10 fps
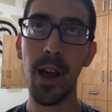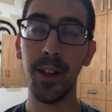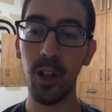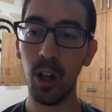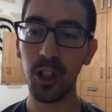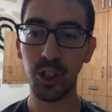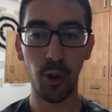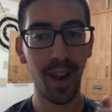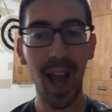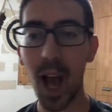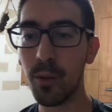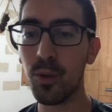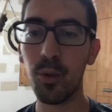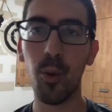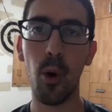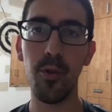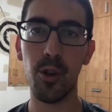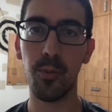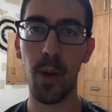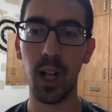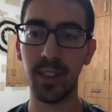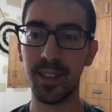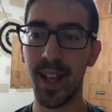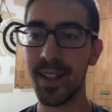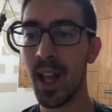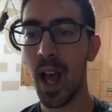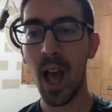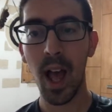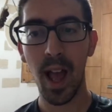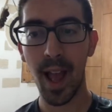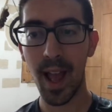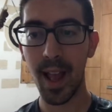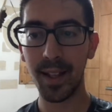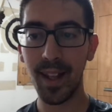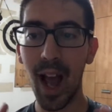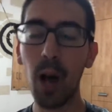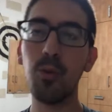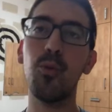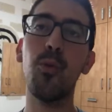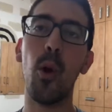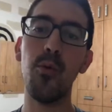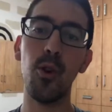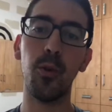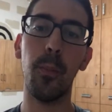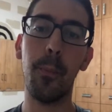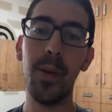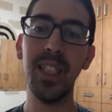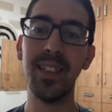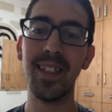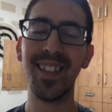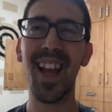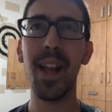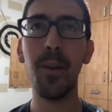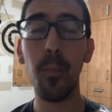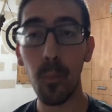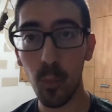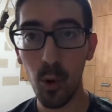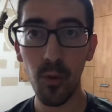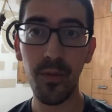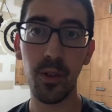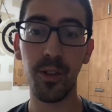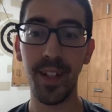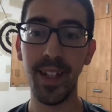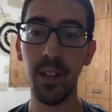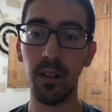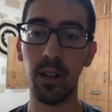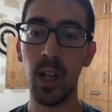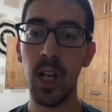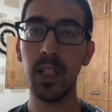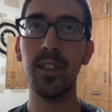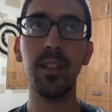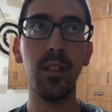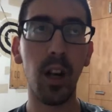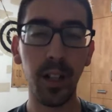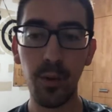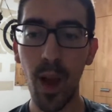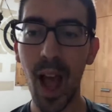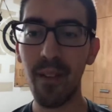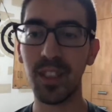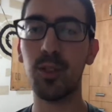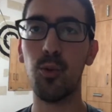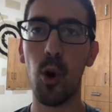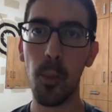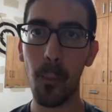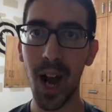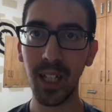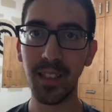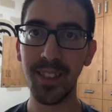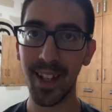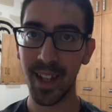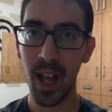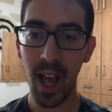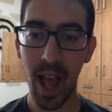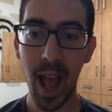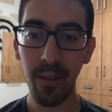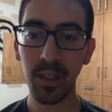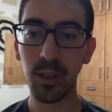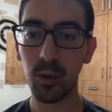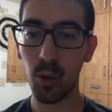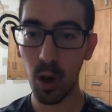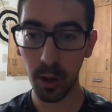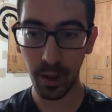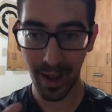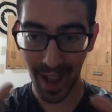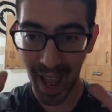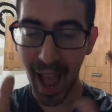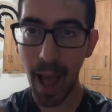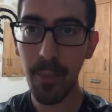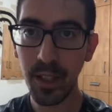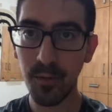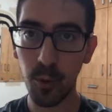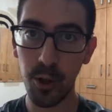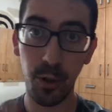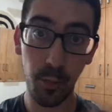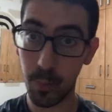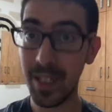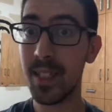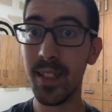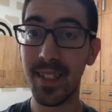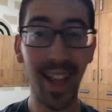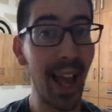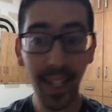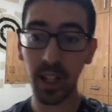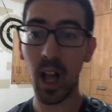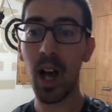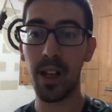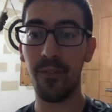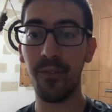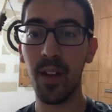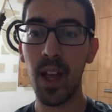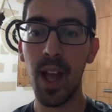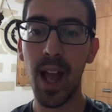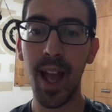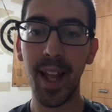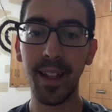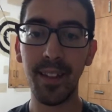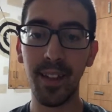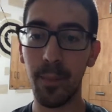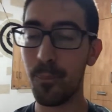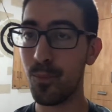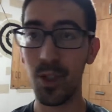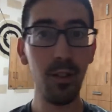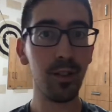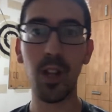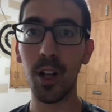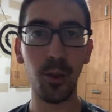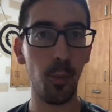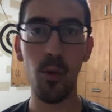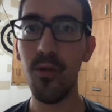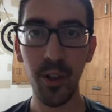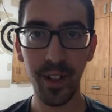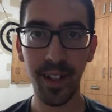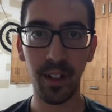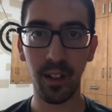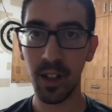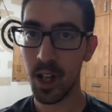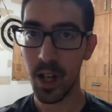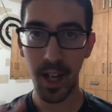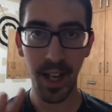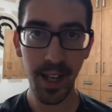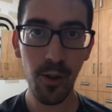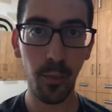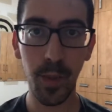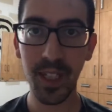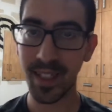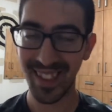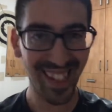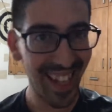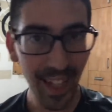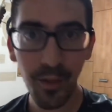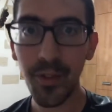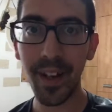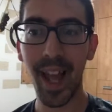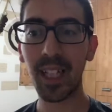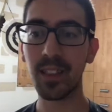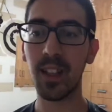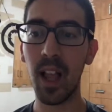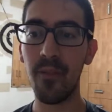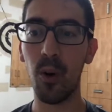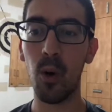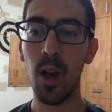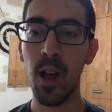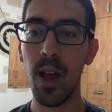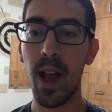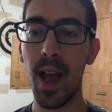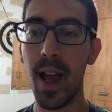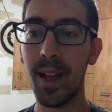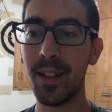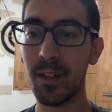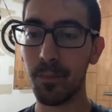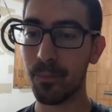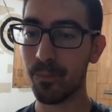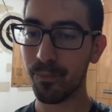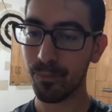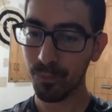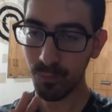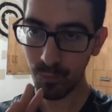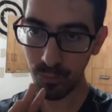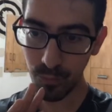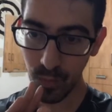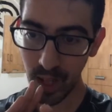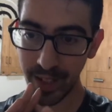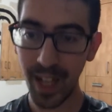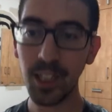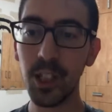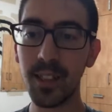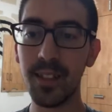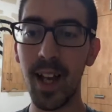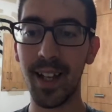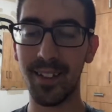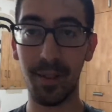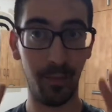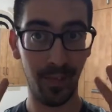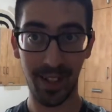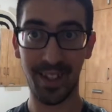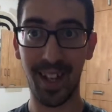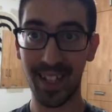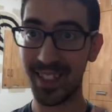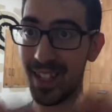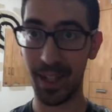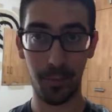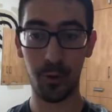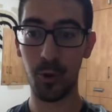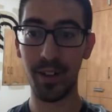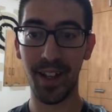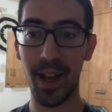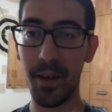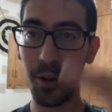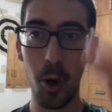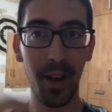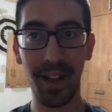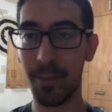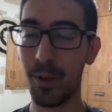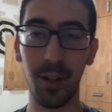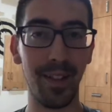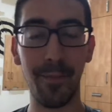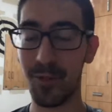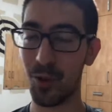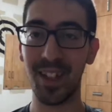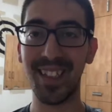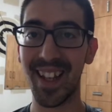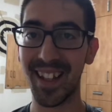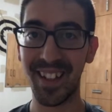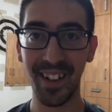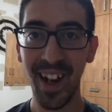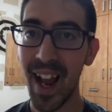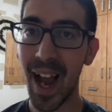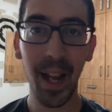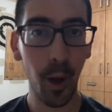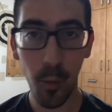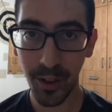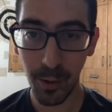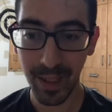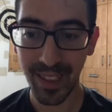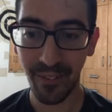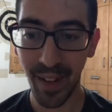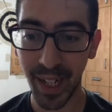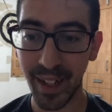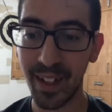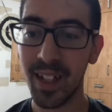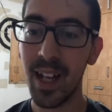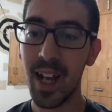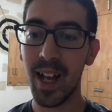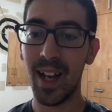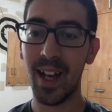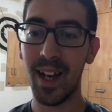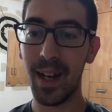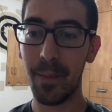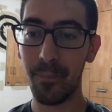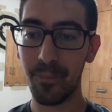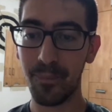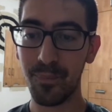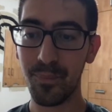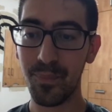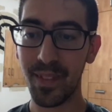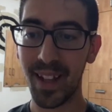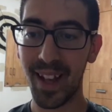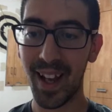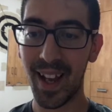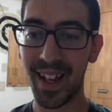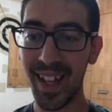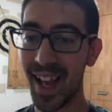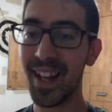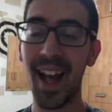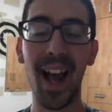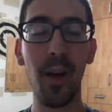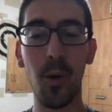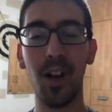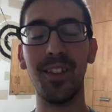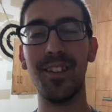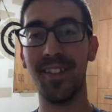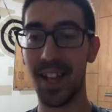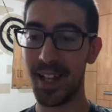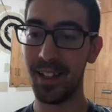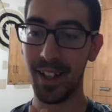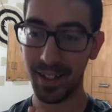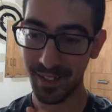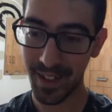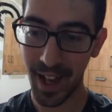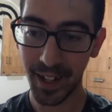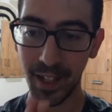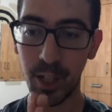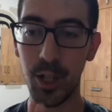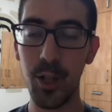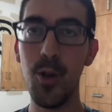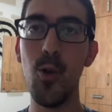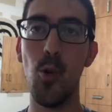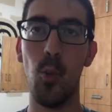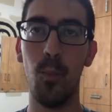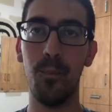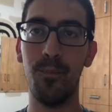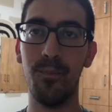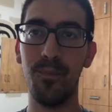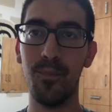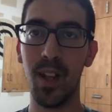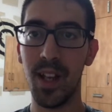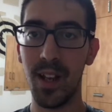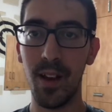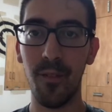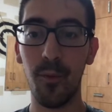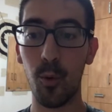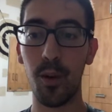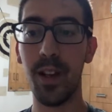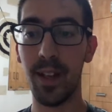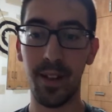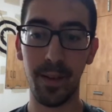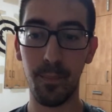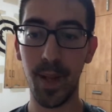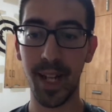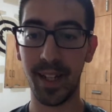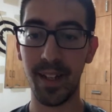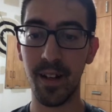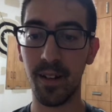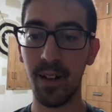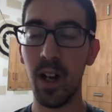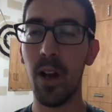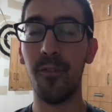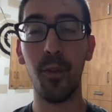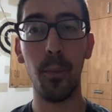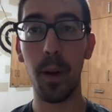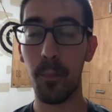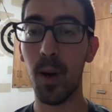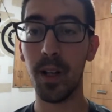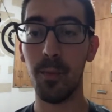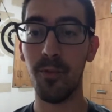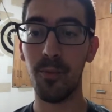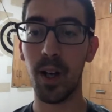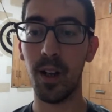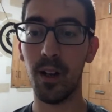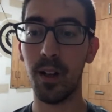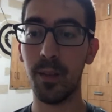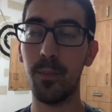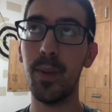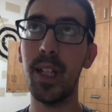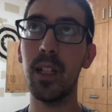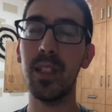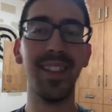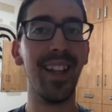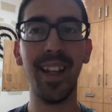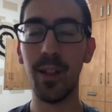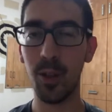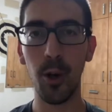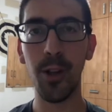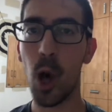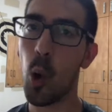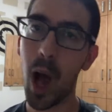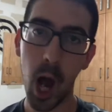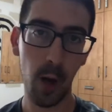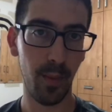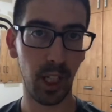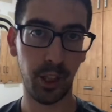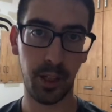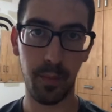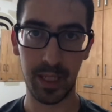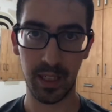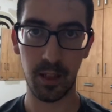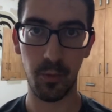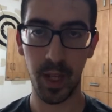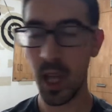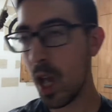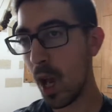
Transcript: knowledge on how to grow your mindset and how to grow your business and move your needle, start to have a strong mindset, have a strong habits for your business and life, and you start to move your needle in your business, get to the next level. And not just that, like I said, I'm sorry that I'm going here because I'm so excited here, I don't want to miss a thing here. Again, I want to say thank you for being here from my bottom of my heart, because you don't know how much it means to me